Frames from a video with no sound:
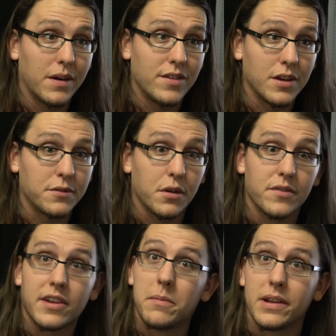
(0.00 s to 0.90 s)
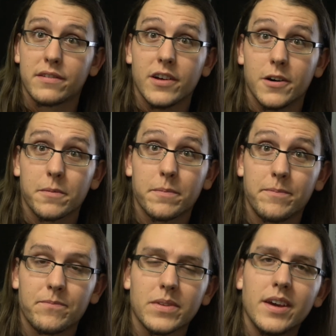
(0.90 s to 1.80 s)
of my videos are over 10 minutes long.
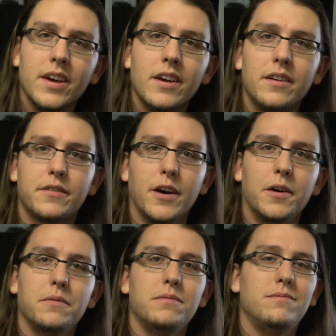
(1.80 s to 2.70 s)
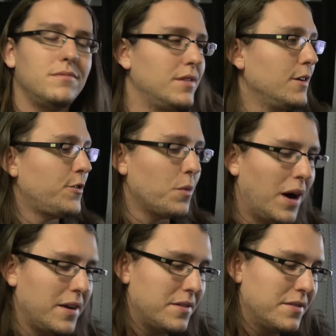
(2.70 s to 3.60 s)
So if you
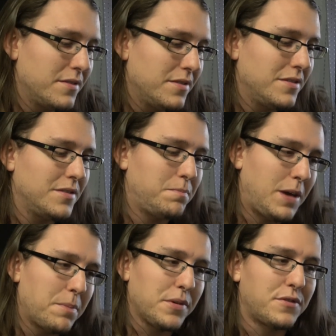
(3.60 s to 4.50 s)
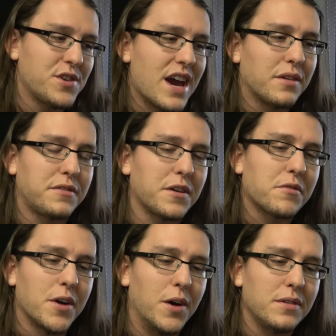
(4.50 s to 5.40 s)
want people's channels to
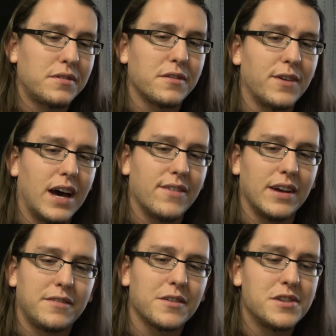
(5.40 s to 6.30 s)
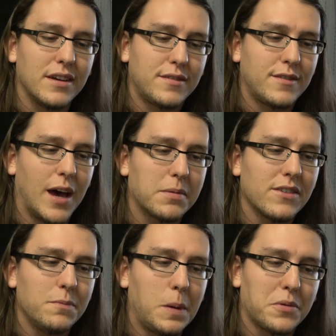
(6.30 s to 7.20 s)
grow and survive, I suggest stop
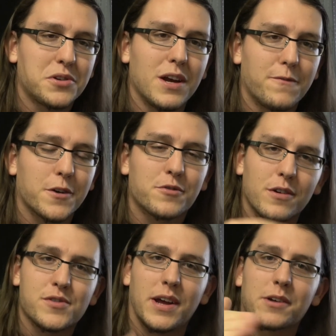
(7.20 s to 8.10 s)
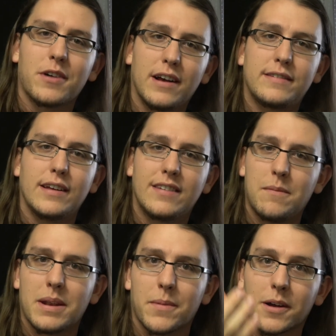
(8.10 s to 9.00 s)
giving people shit for trying to cross that
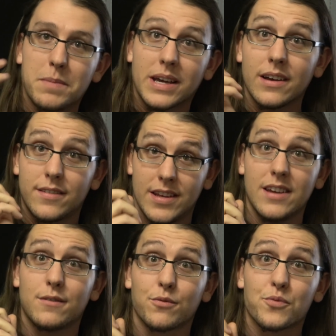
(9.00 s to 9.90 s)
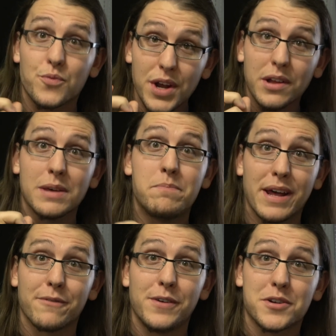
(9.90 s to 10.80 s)
10-minute mark, because it's really
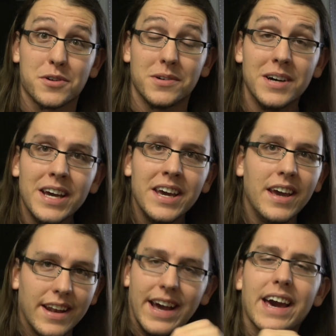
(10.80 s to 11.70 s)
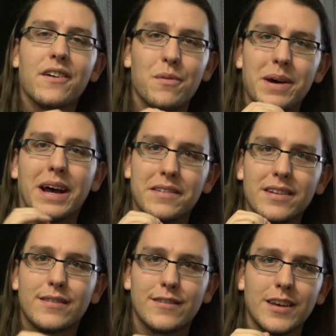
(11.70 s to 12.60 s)
beneficial. And I gotta admit, I
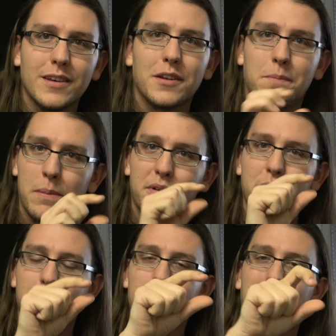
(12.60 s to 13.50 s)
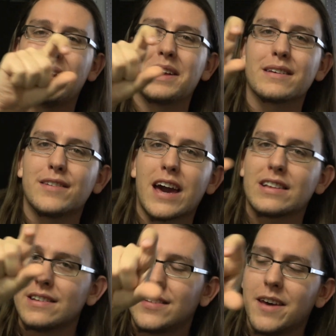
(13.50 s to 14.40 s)
did see people who made it
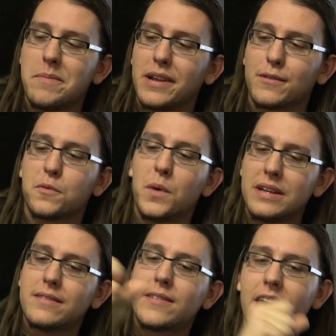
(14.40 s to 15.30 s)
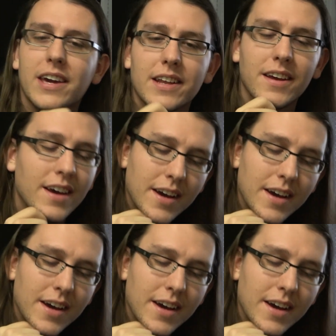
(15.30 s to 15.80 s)
exactly 10 minutes, 1 second.